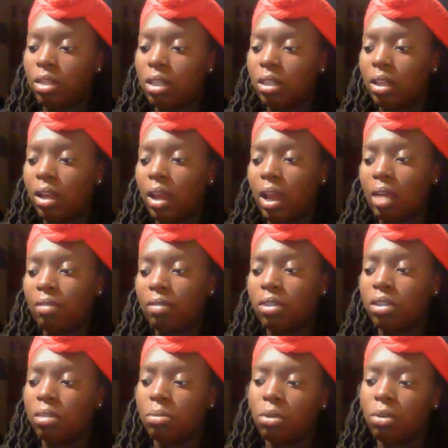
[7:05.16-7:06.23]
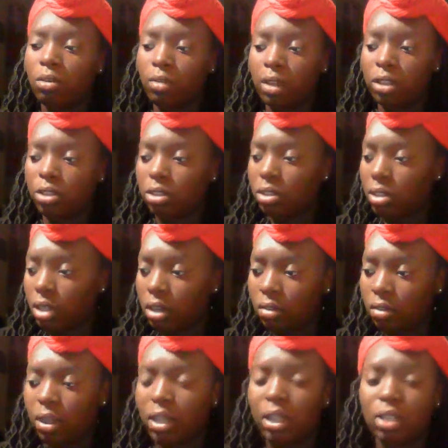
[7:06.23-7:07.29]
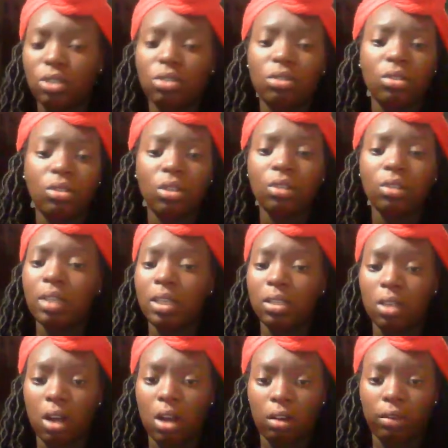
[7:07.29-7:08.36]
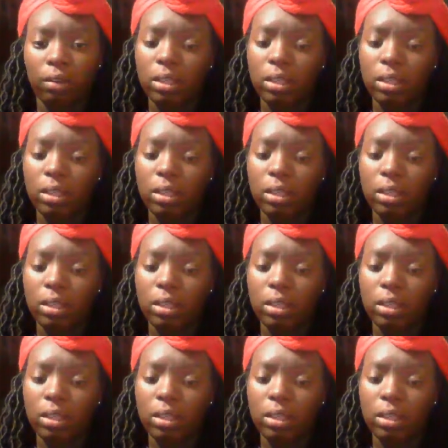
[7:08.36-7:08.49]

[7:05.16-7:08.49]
thing that I have is to motivate yourself, and that you deserve days off,